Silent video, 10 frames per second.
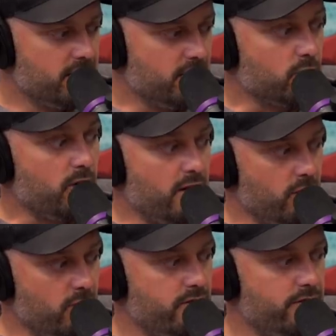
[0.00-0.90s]

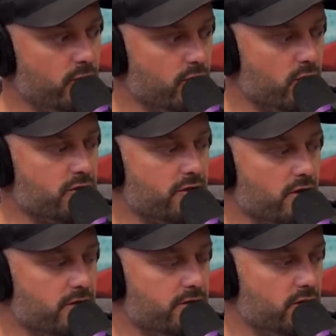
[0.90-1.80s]
know Phil
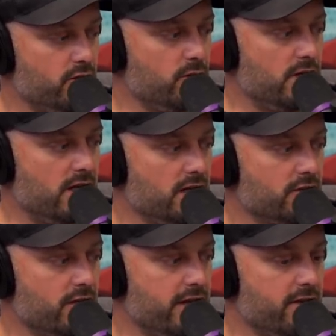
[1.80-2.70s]
Rosenthal, who
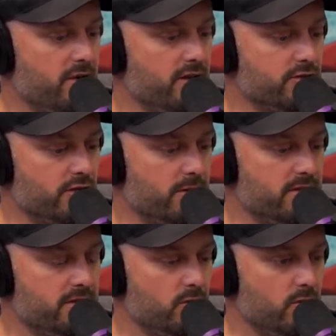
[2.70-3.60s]
created Everybody Loves
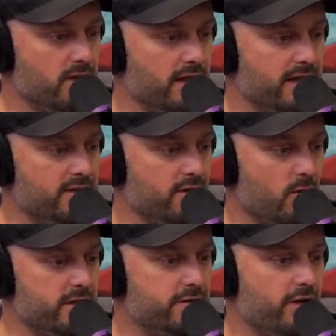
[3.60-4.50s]
Raymond. So it's
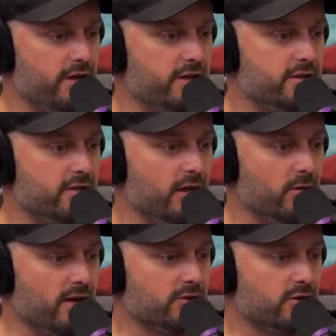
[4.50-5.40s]
always fun to, like,
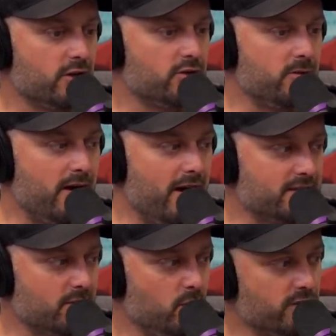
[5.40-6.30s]
when I'll talk to him, I'll
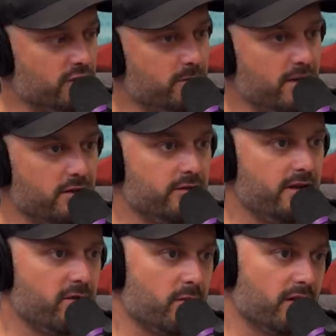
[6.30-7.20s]
ask him questions about
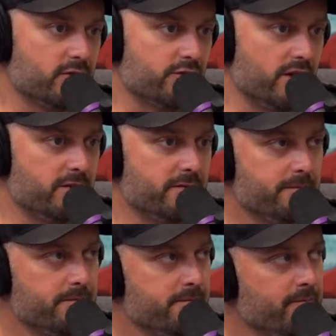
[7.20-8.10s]
Everybody Loves Raymond.
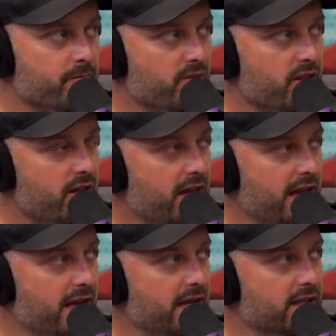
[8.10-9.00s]

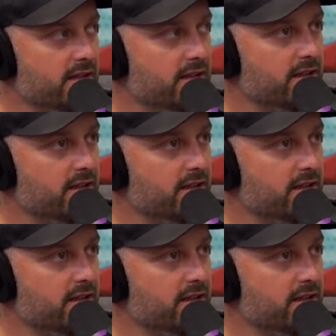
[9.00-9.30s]
And